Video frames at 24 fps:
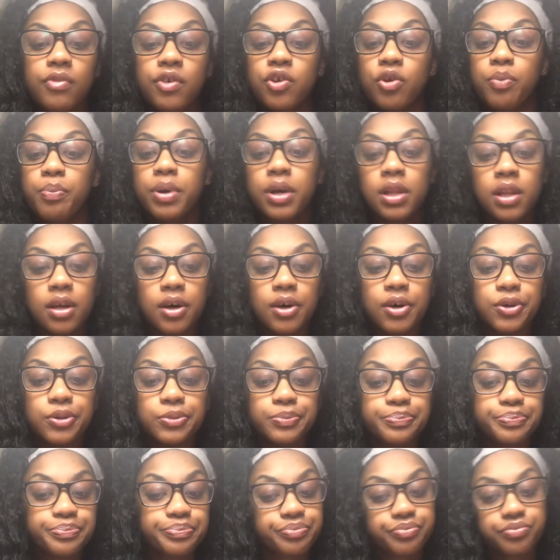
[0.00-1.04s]
Your
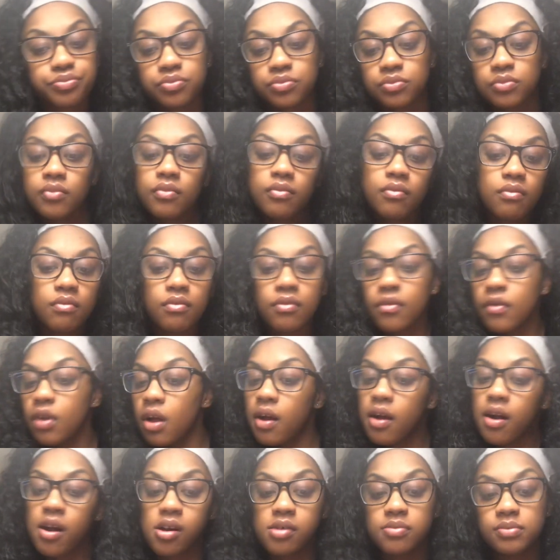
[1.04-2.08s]
pillow,
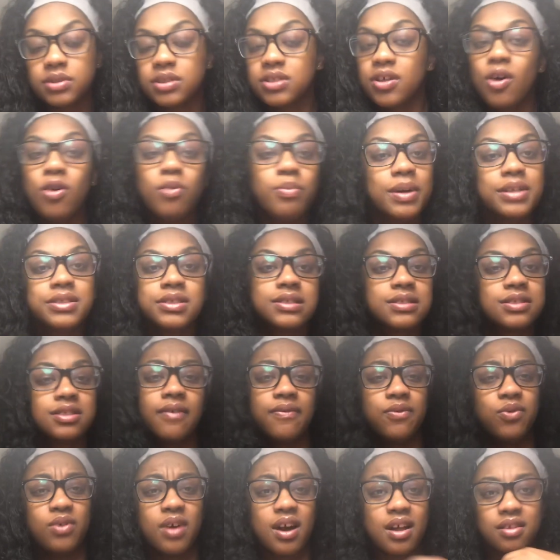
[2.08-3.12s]
it's a whole bunch of
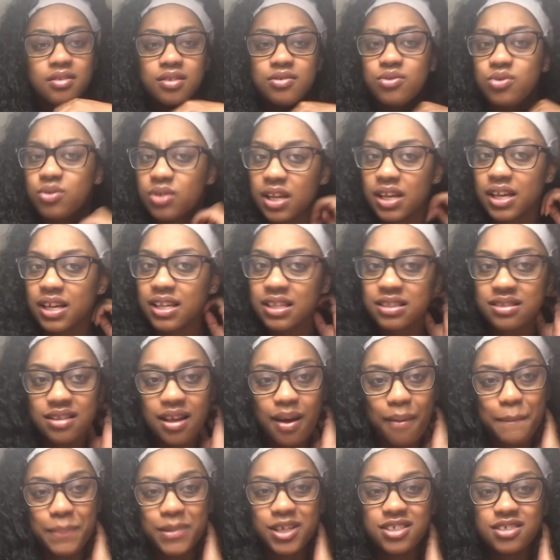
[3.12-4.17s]
stuff you gotta do. Like, it's
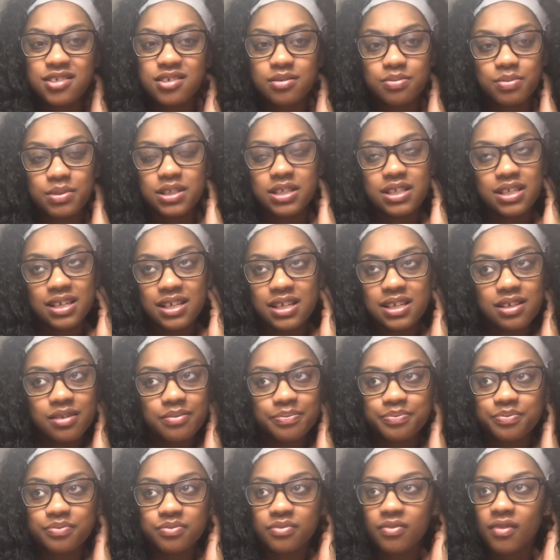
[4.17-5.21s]
not much, but then
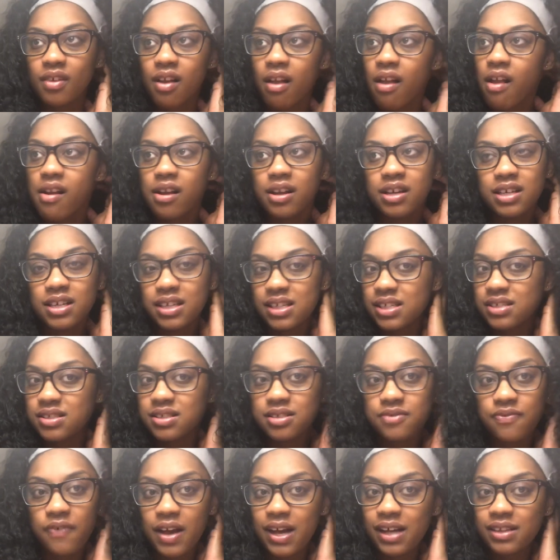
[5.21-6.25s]
again, it's
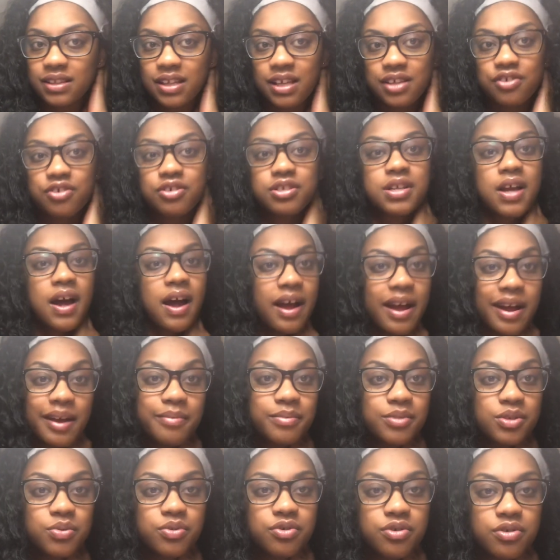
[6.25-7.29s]
just the fact that you're
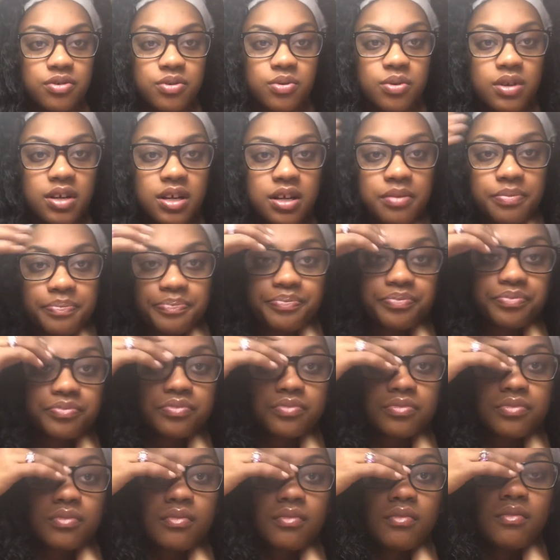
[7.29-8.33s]
timed when you're doing it,
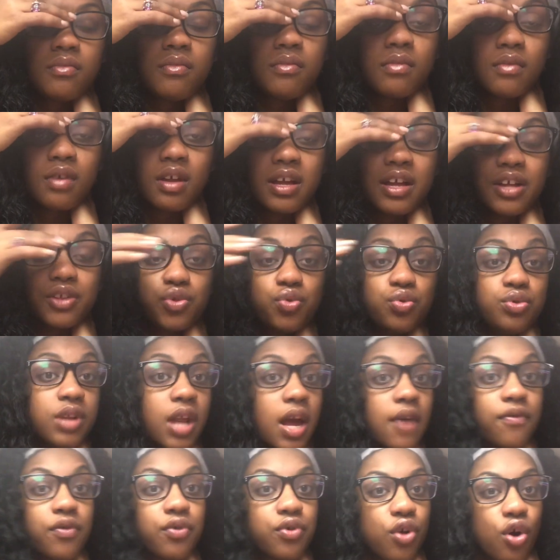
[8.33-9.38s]
and you
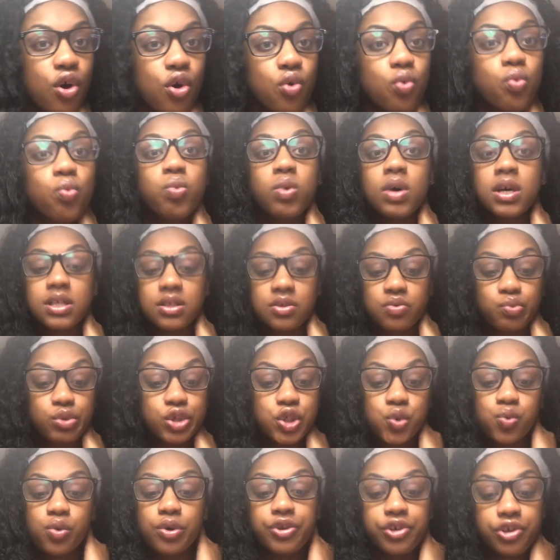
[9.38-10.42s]
never know
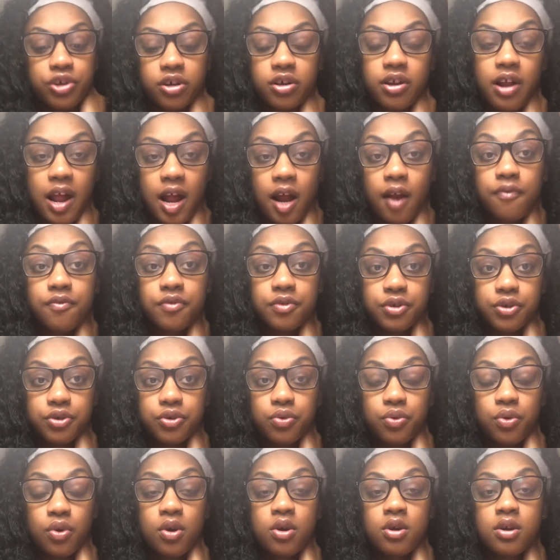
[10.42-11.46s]
which one you're gonna have to
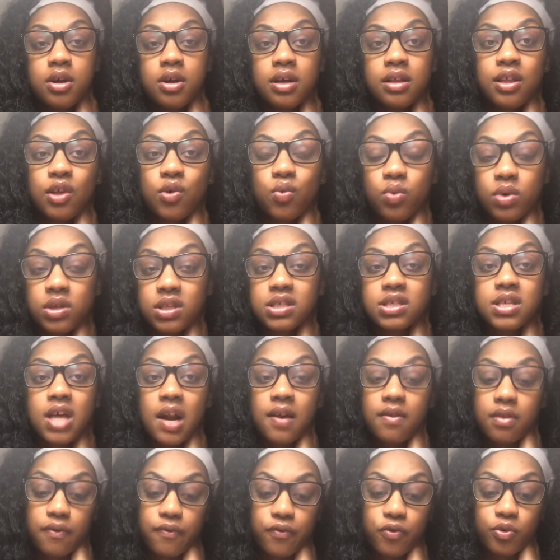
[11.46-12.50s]
do. Like, one
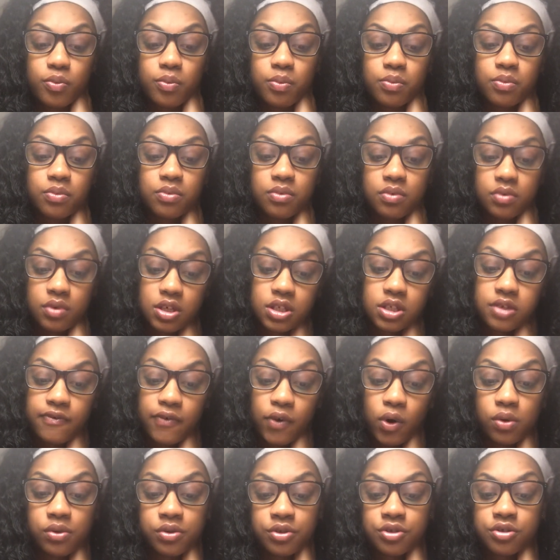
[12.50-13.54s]
side of the room does
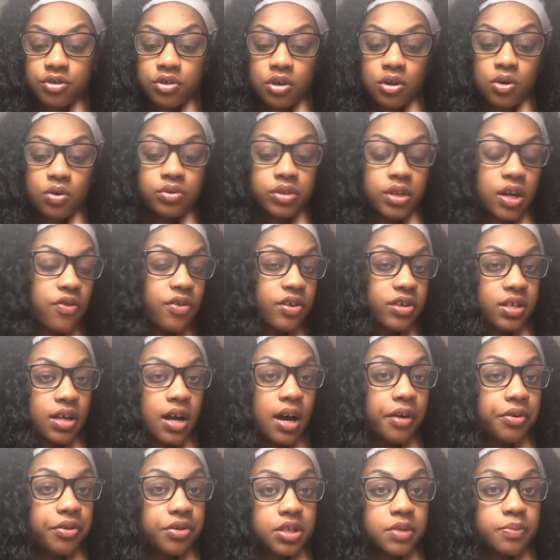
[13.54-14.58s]
fold and stow, the other
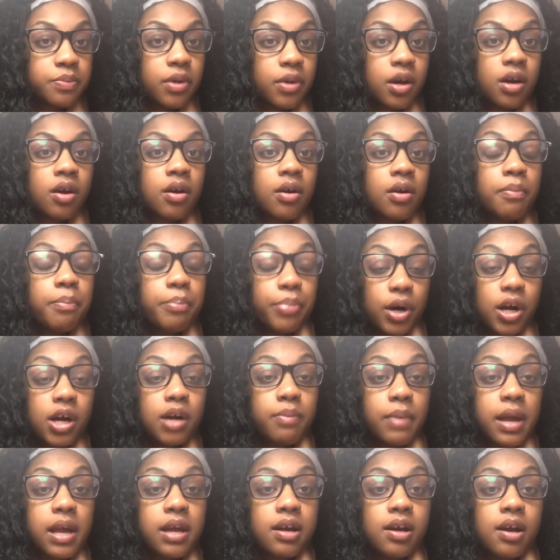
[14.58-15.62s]
side does
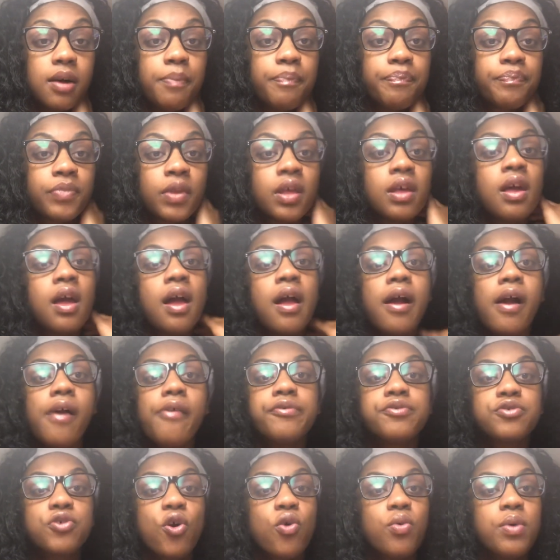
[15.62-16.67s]
bunk makeup,
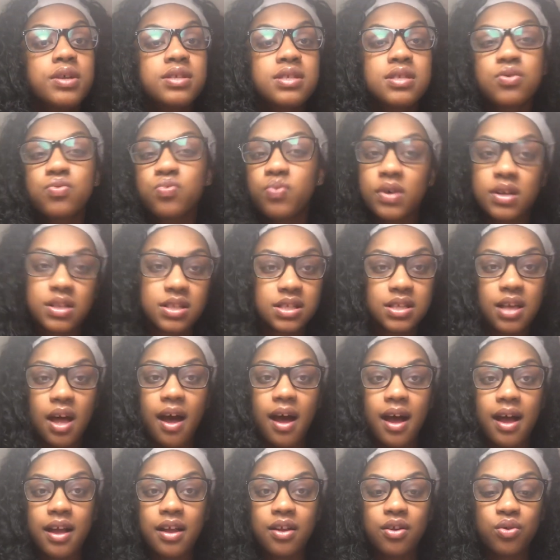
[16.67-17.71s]
and there's always this one
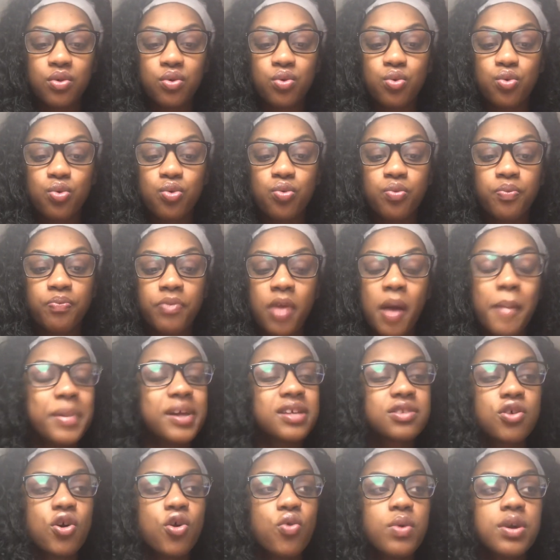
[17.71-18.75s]
side who, I mean,
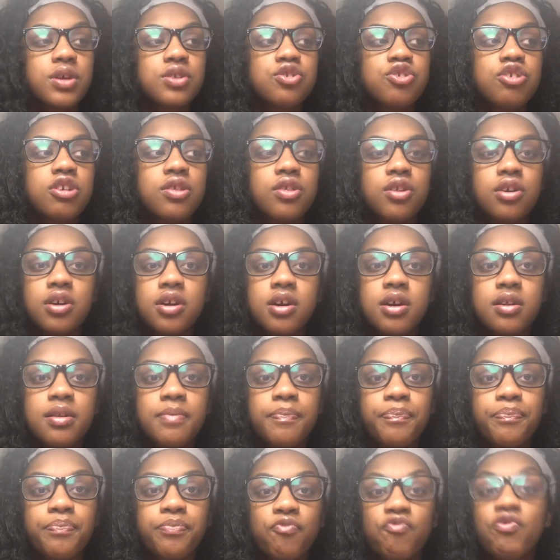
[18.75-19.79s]
it's always you're either good,
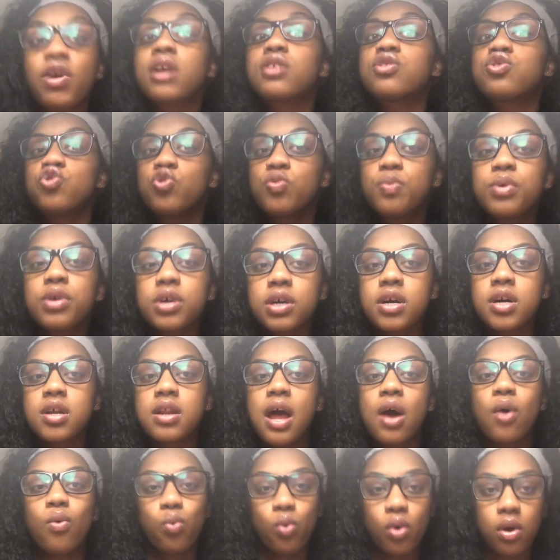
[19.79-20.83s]
like super good
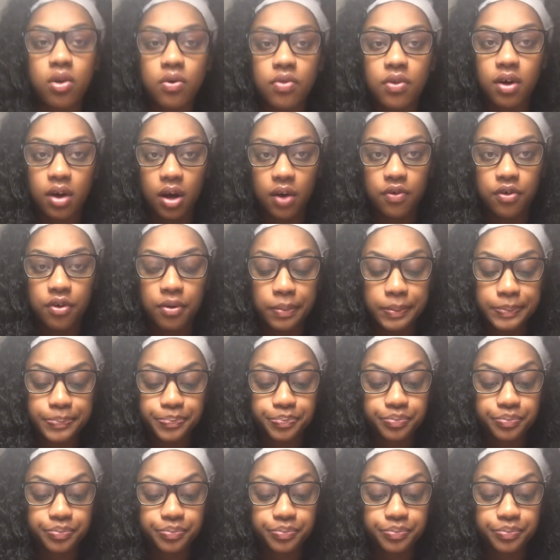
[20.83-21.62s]
at one or the other.